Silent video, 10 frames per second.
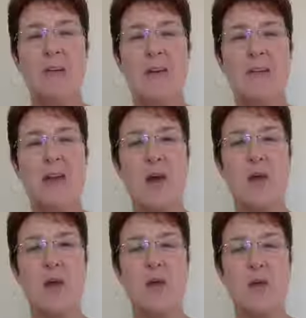So
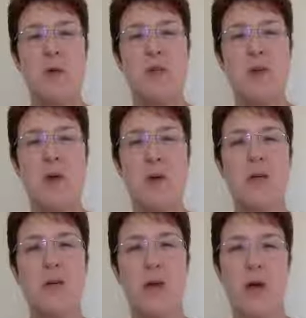if you want to know
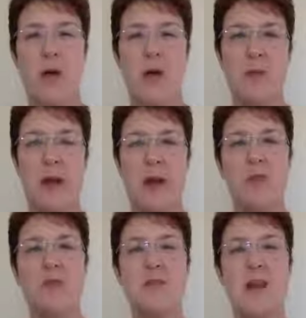what I'm going on
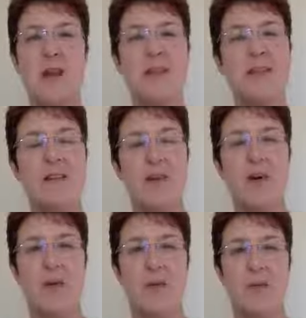about, listen
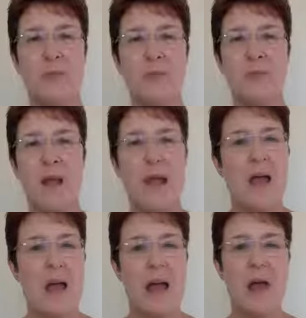on.
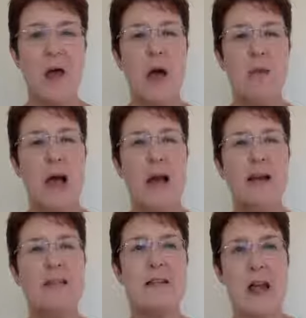Hello, I'm
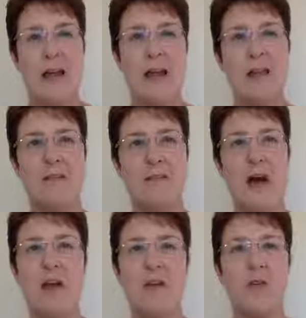Alice Elliott, the
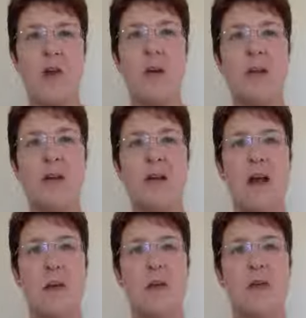founder of
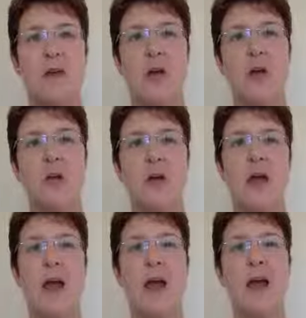
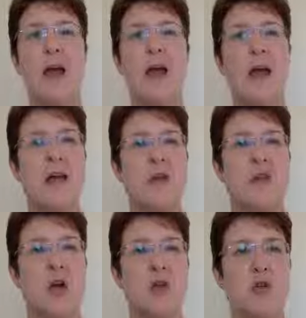thecommentingclub.co.uk, that
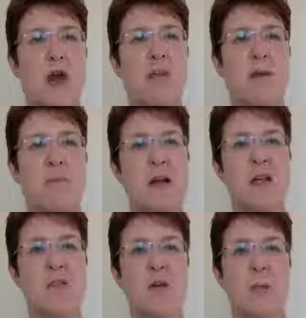shows you how the
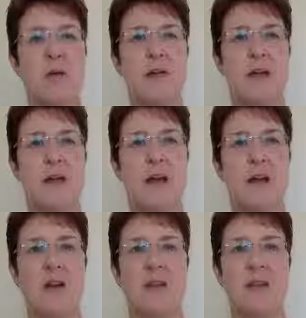magic of commenting
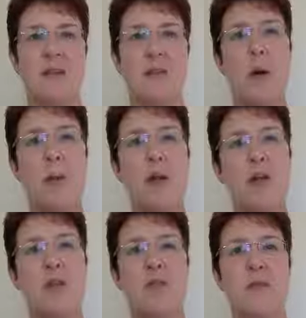can increase the
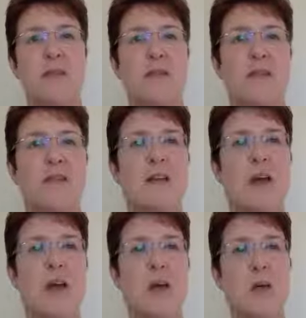popularity of business,
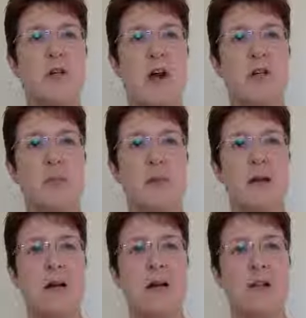which
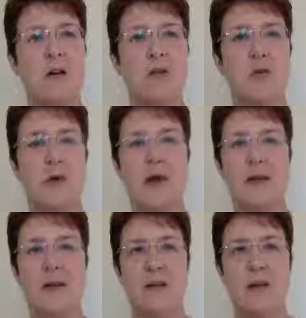ultimately leads on to
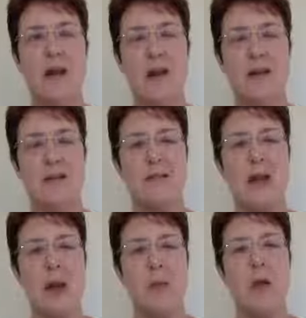ideal clients.
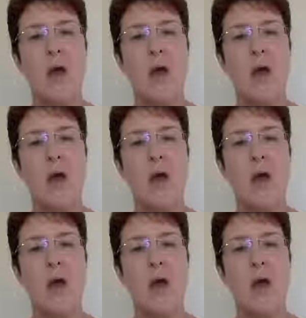Now,